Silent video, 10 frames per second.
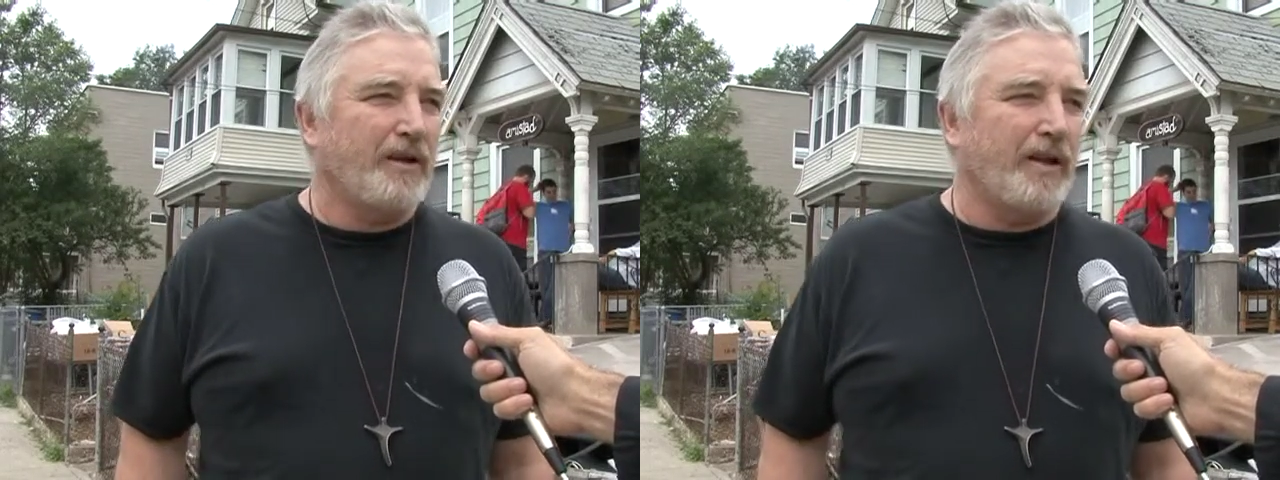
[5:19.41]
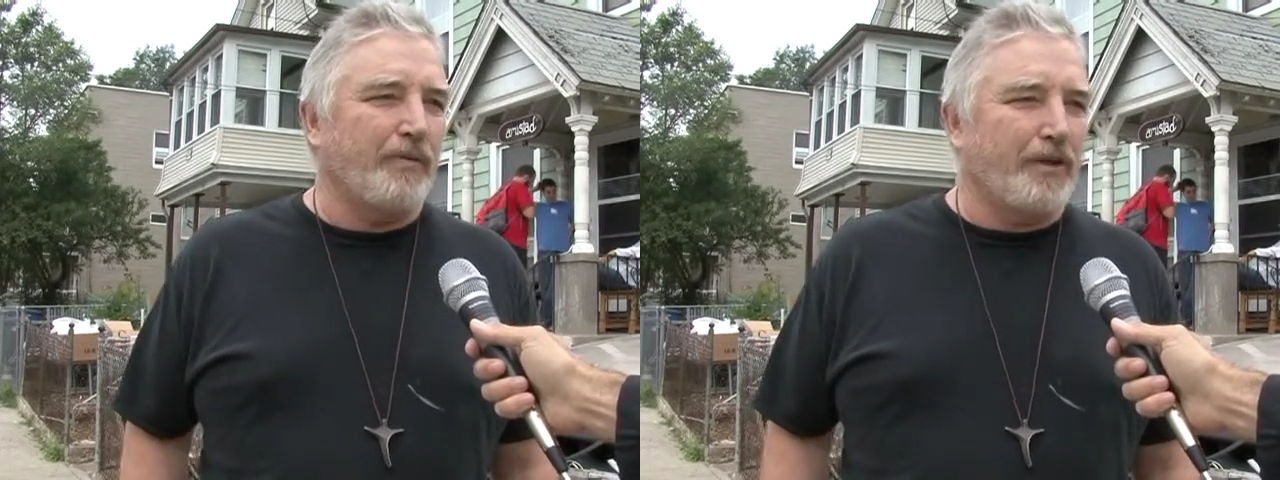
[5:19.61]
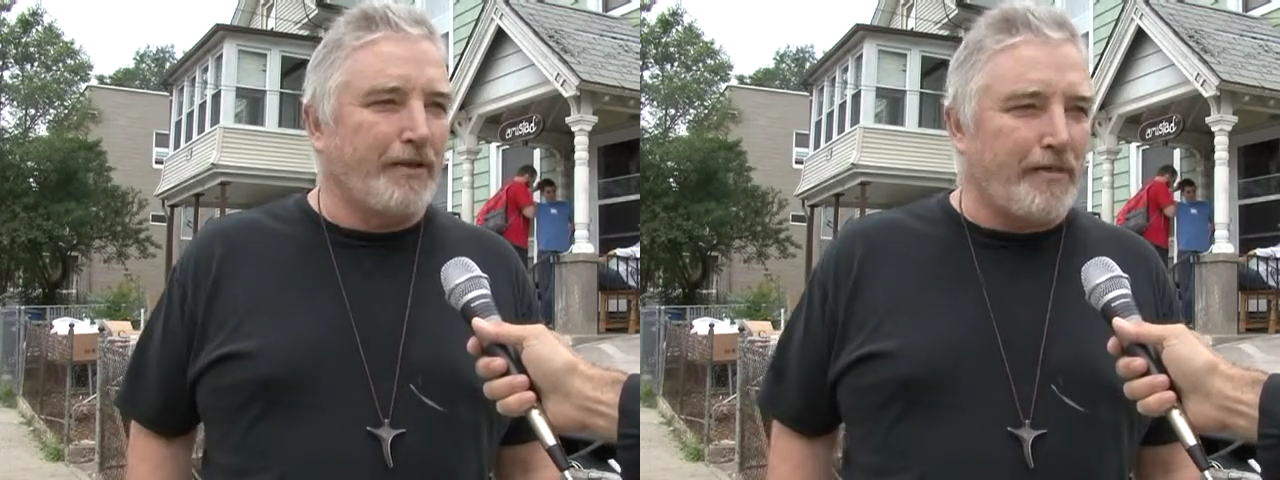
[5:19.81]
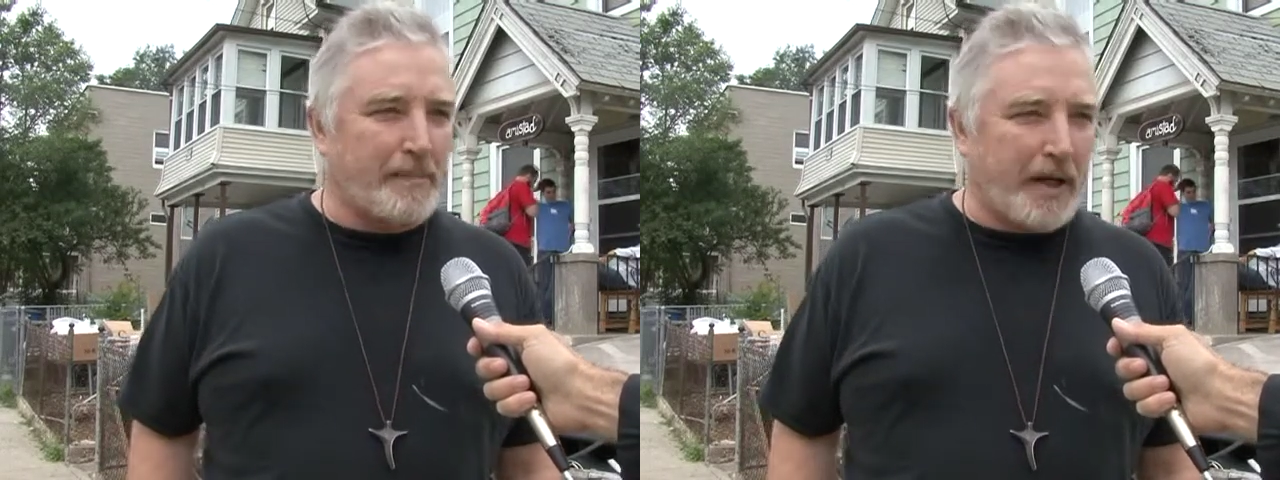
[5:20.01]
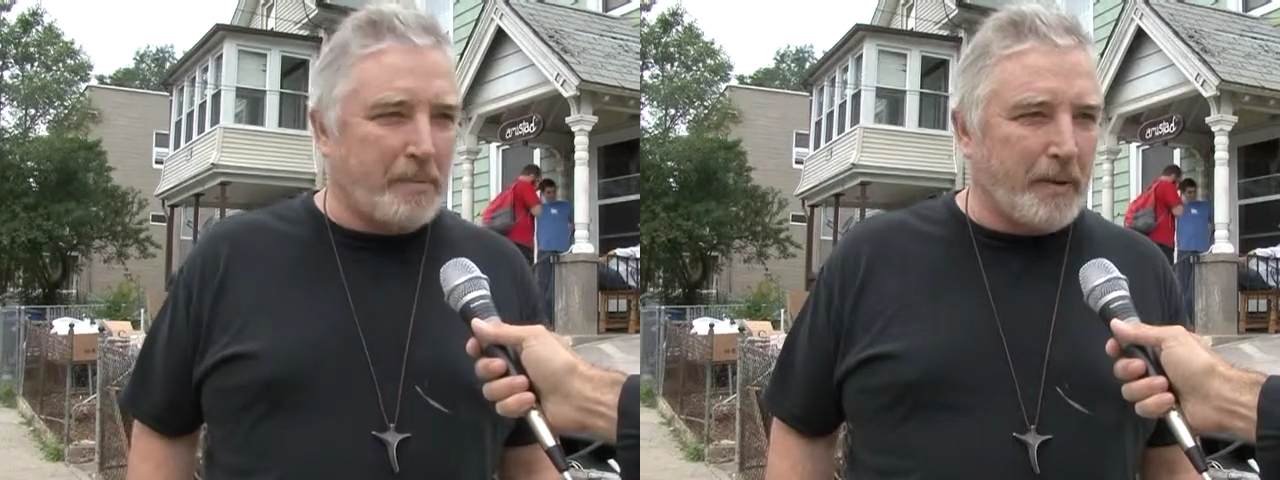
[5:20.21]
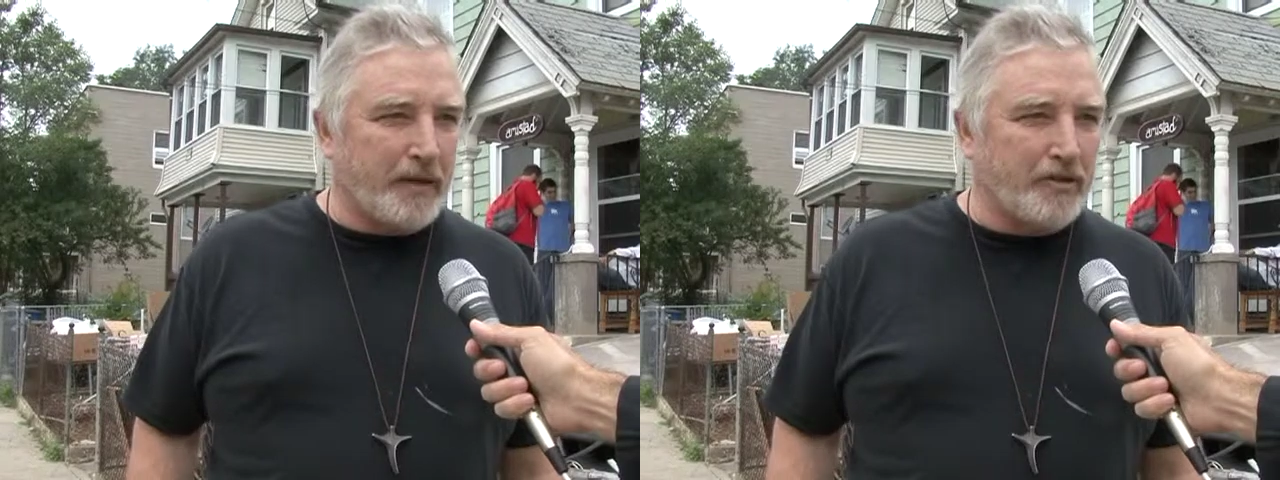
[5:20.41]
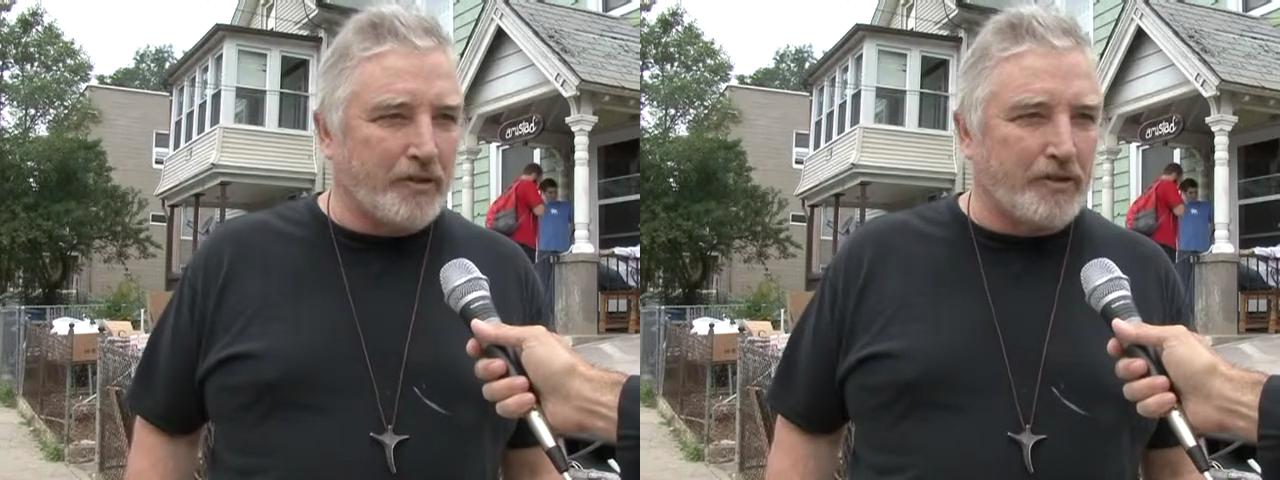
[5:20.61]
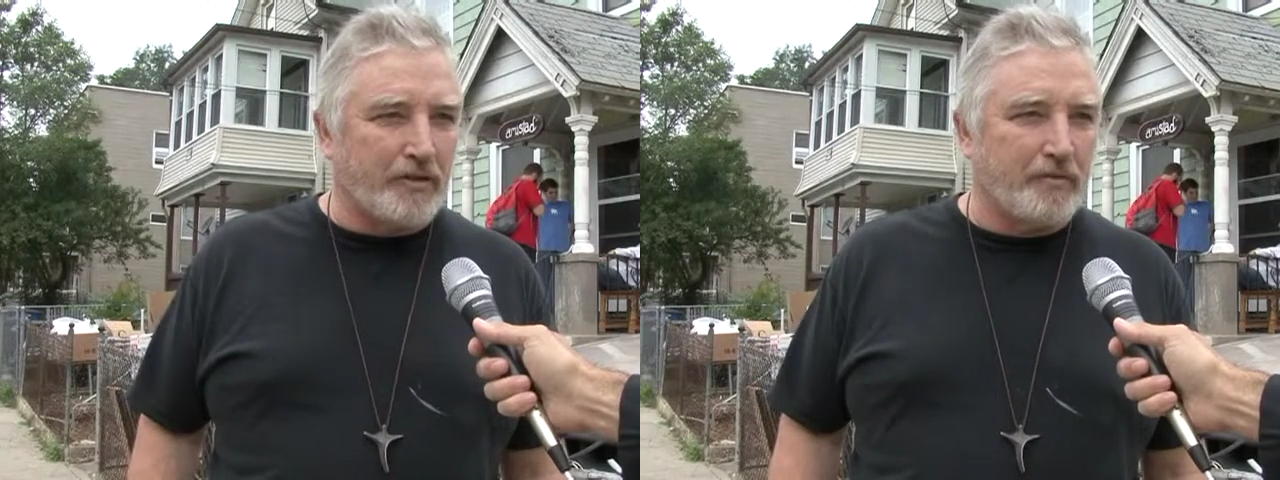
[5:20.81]
get rid of the bed bugs,
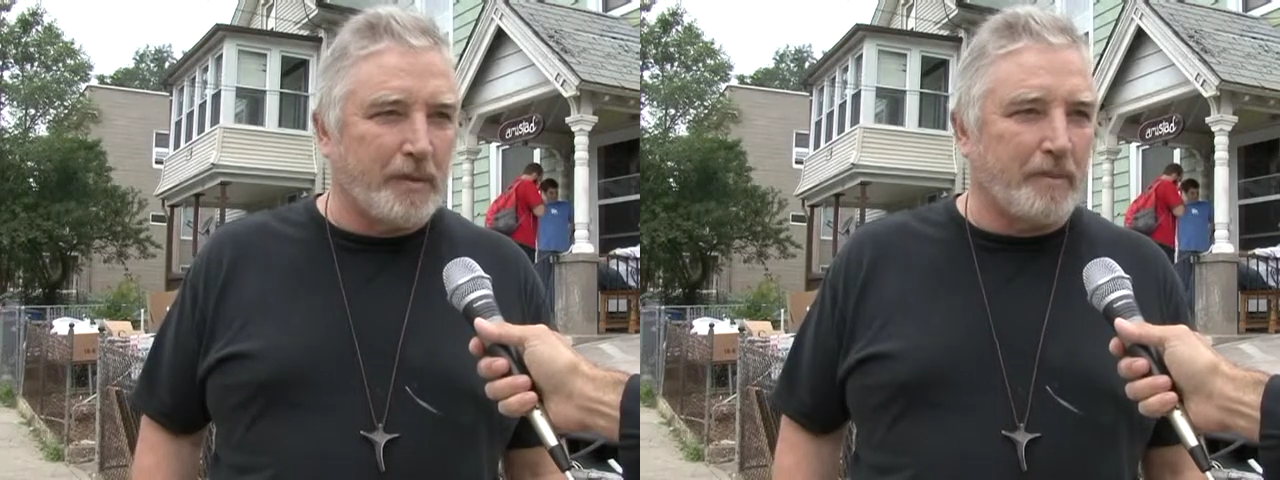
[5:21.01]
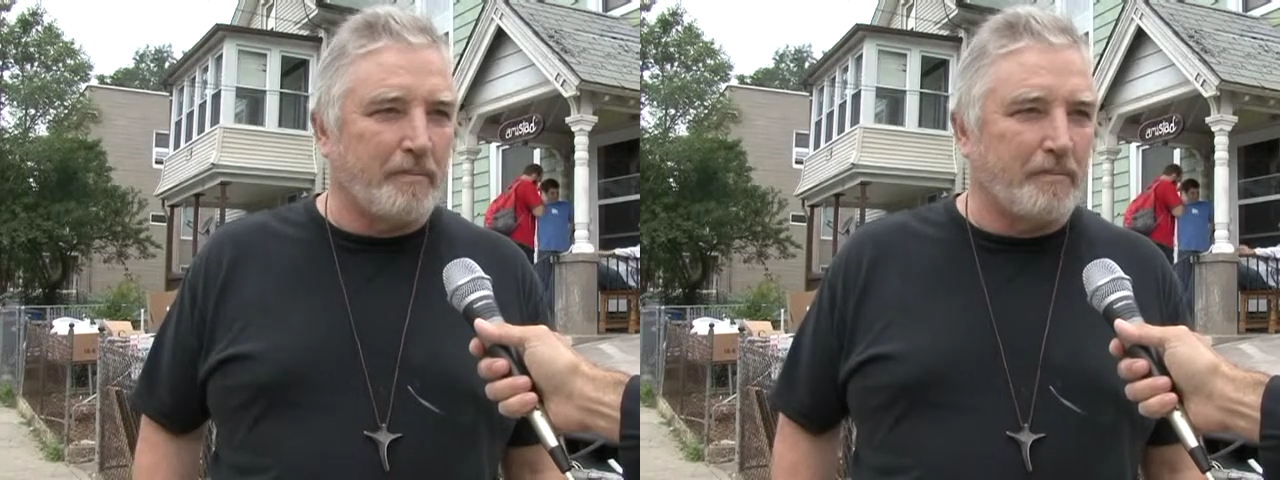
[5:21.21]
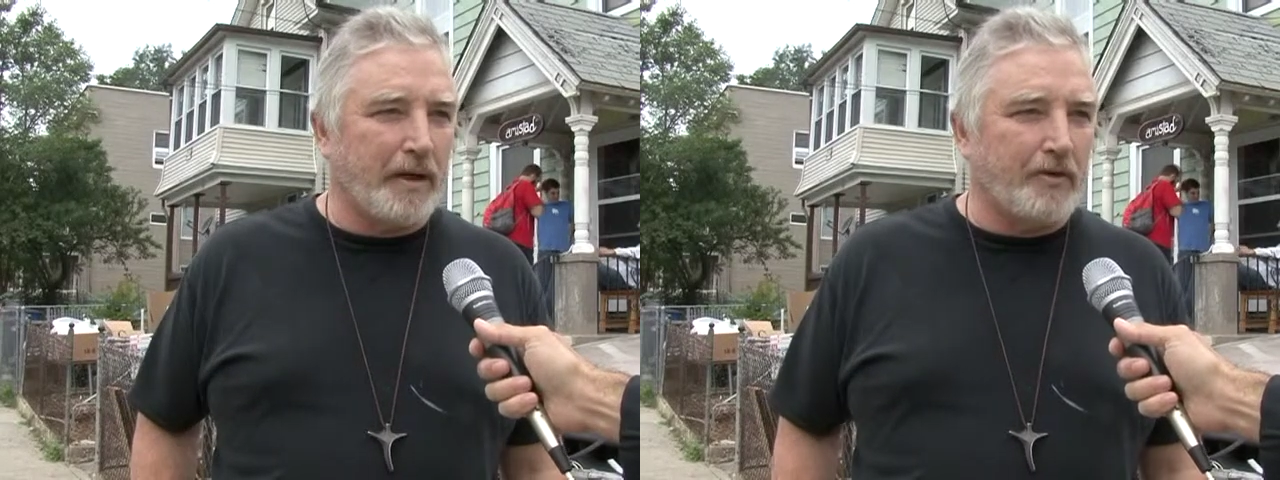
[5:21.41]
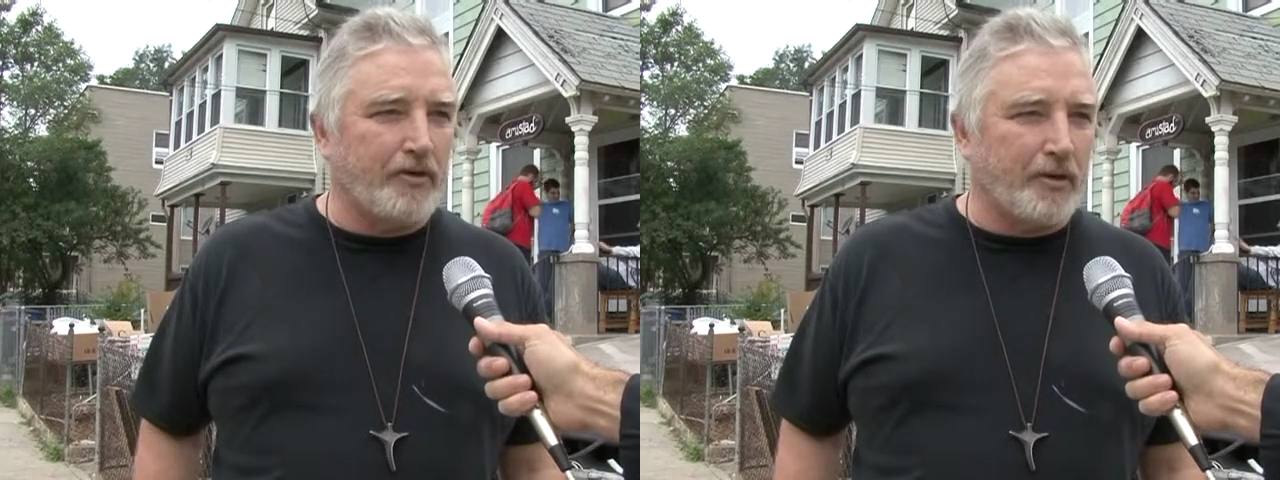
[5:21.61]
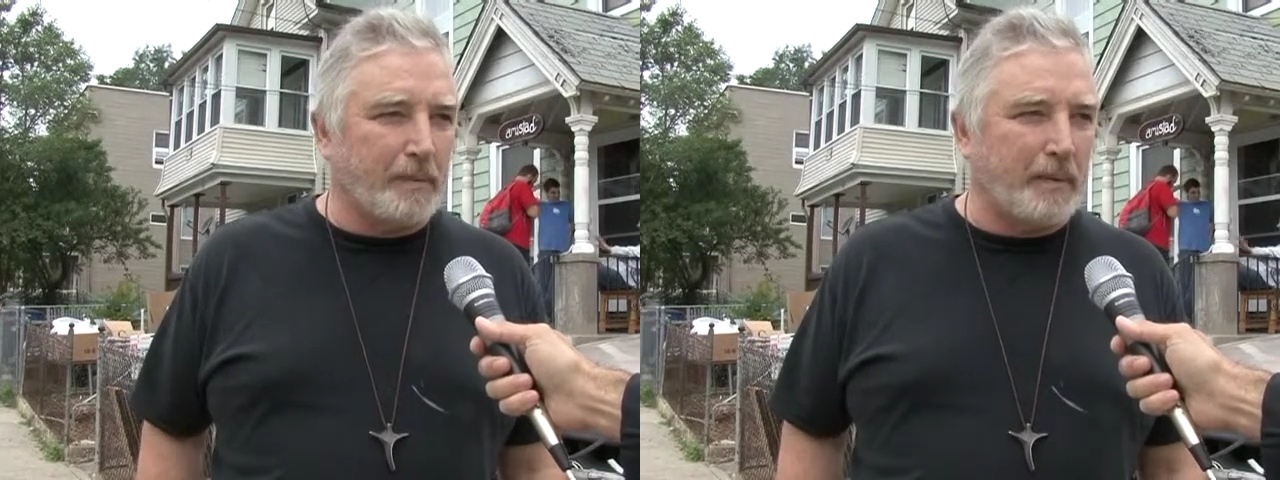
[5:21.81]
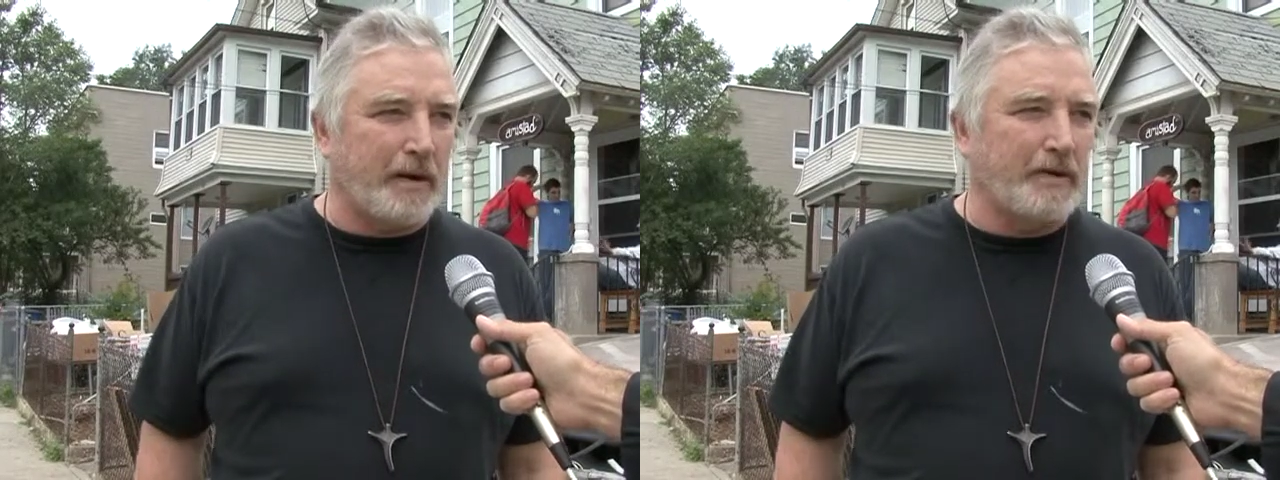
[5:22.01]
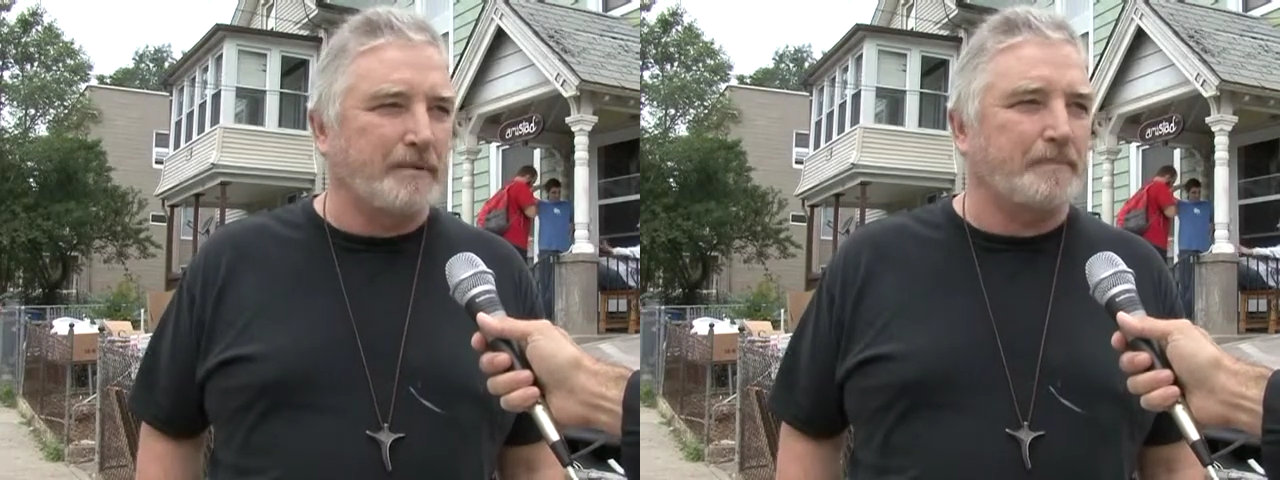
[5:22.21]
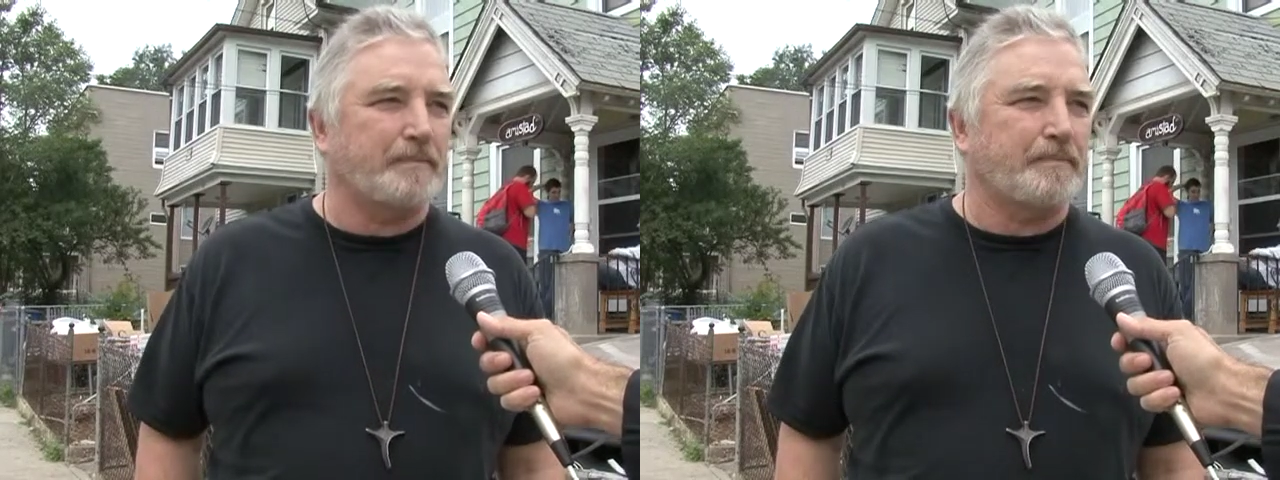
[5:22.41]
which have been a major complaint,